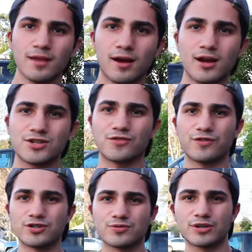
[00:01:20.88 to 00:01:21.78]
Alright, so
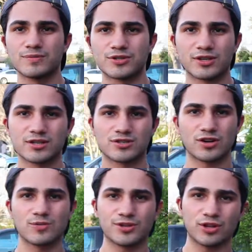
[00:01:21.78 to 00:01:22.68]
first we're gonna get
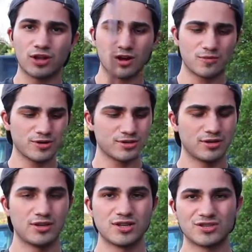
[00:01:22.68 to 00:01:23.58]
started with the long one.
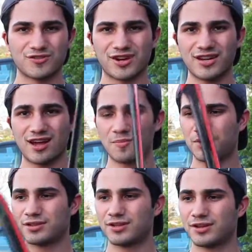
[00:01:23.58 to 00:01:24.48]
So right now I'm
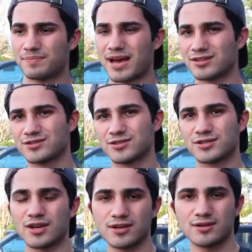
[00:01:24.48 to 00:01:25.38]
on the passenger
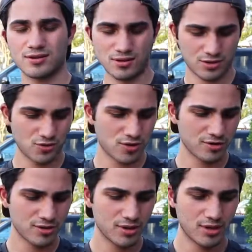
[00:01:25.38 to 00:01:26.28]
side door,
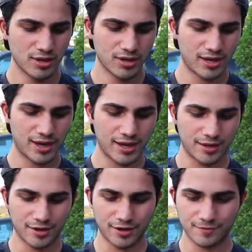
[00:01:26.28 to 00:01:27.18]

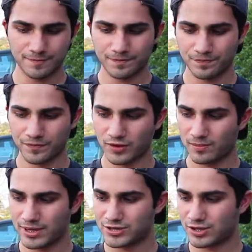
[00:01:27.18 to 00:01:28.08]
and
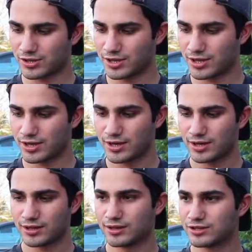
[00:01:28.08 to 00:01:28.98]
basically
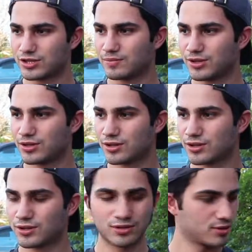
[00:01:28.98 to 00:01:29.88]
this is gonna be
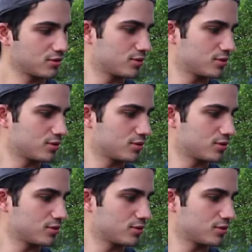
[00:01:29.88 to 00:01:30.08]
this